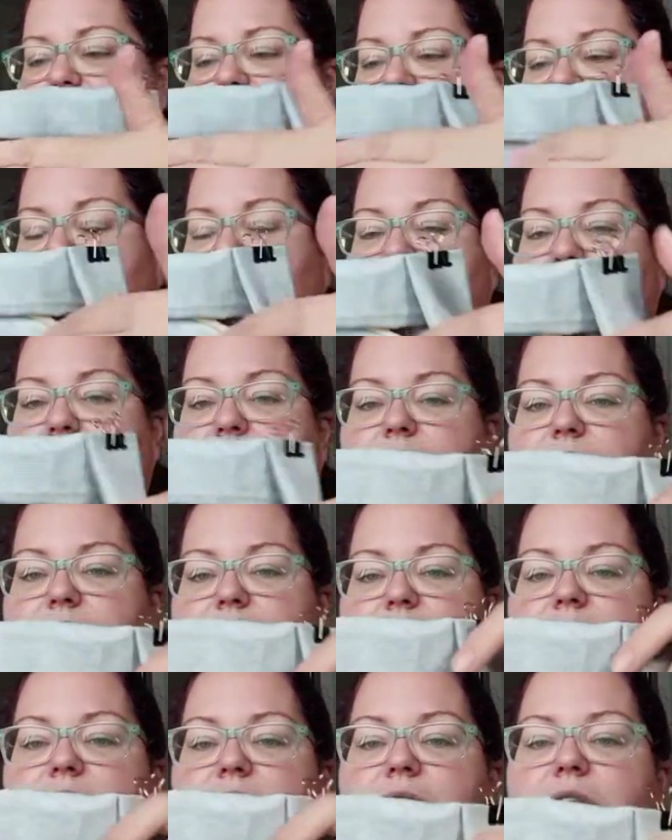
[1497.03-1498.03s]
up
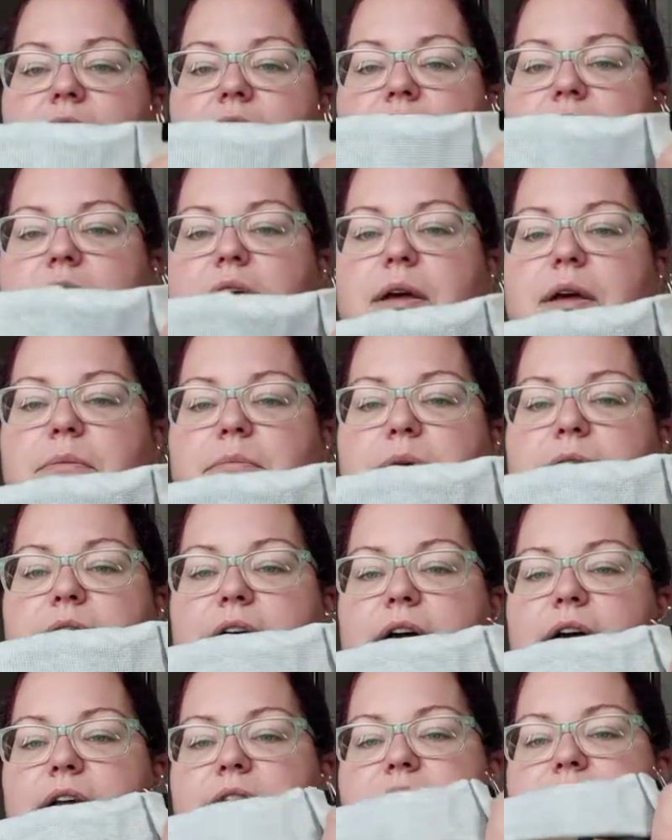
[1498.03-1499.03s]
here
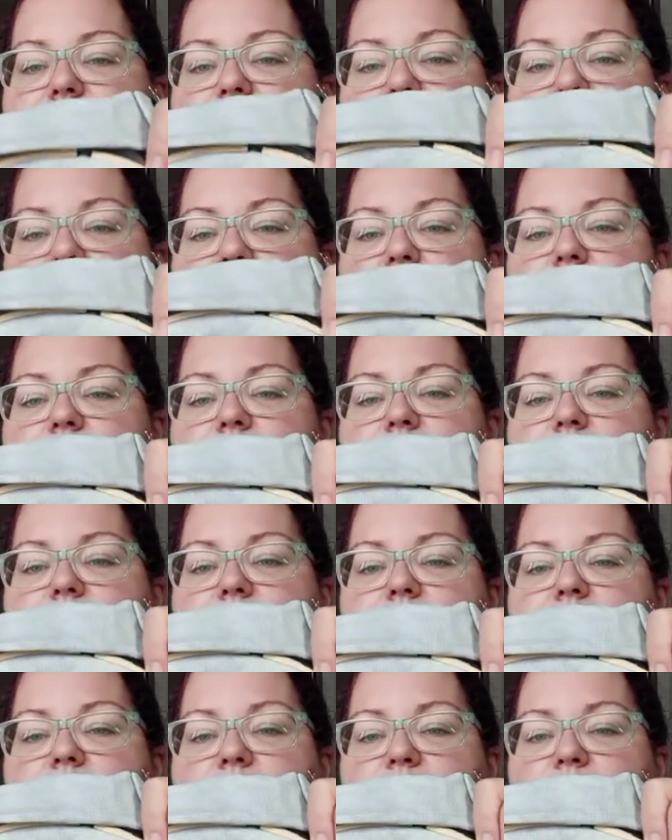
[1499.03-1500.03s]
because they will
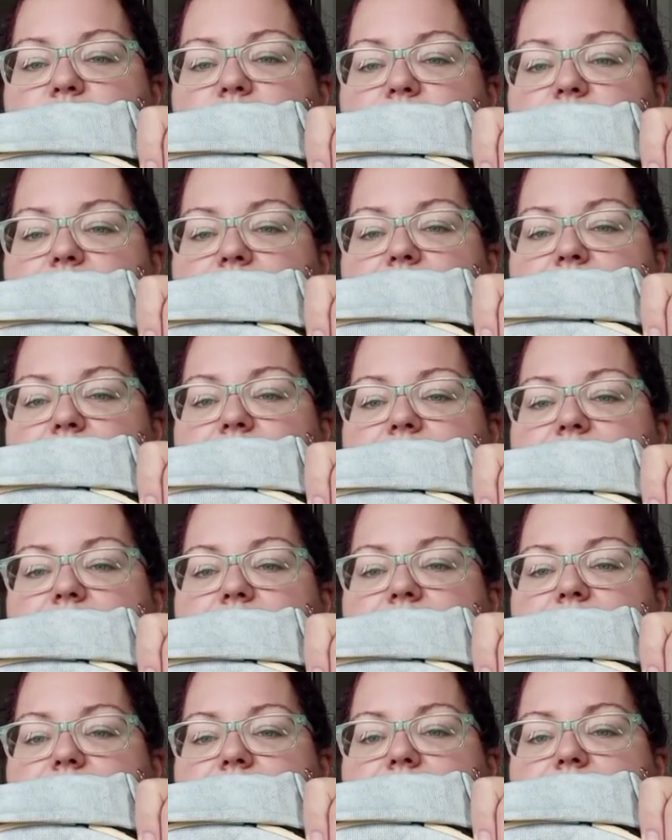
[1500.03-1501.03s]

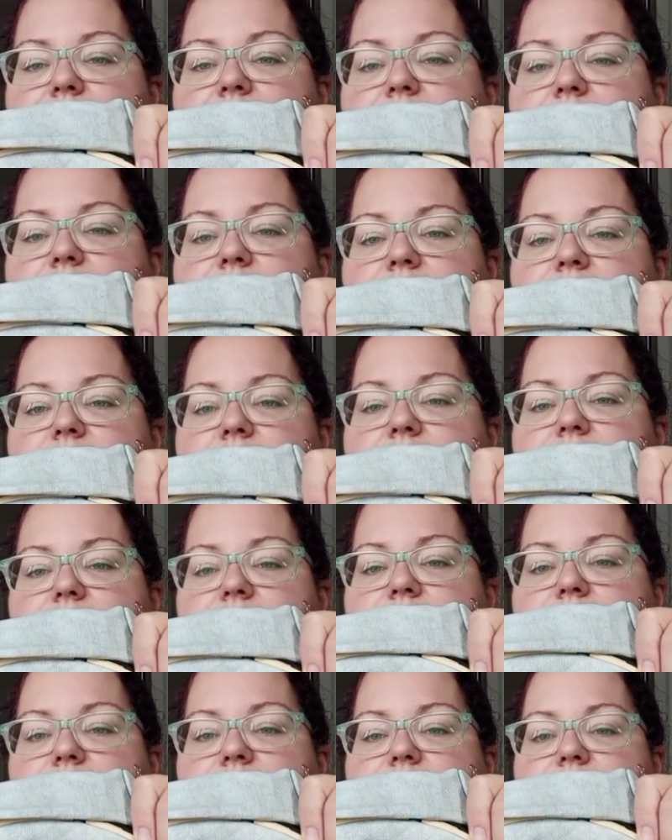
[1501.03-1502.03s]
overhang.
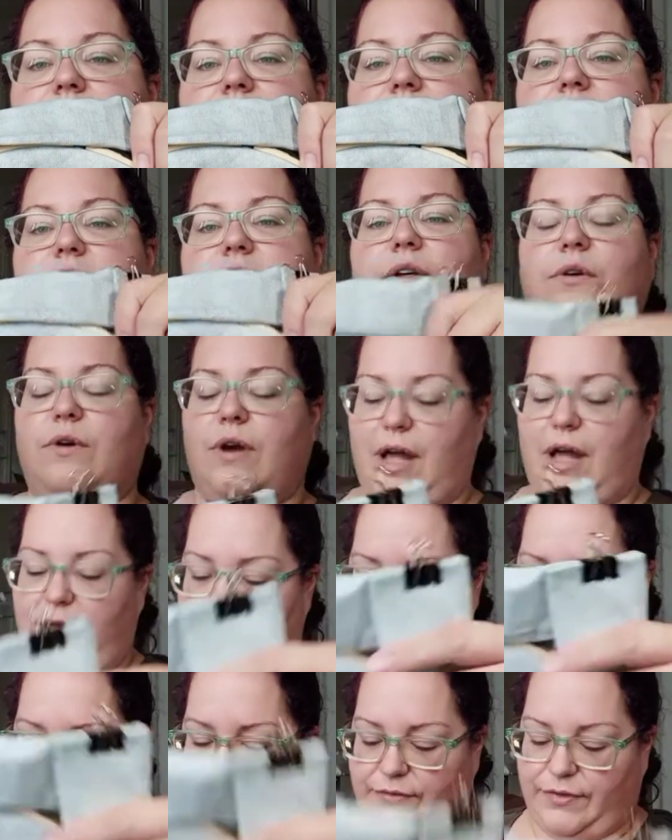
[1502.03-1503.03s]
So I'll have
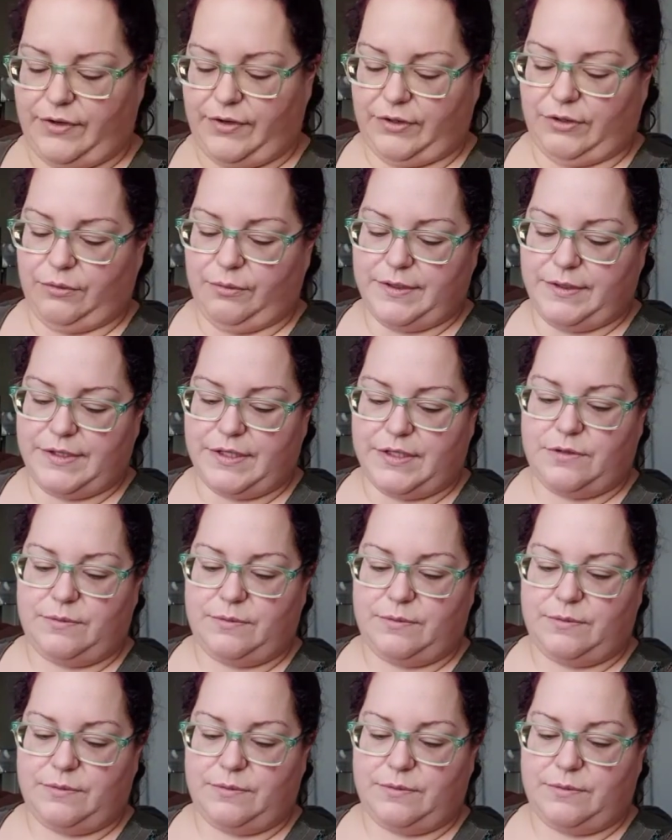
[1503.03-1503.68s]
to figure out what to do with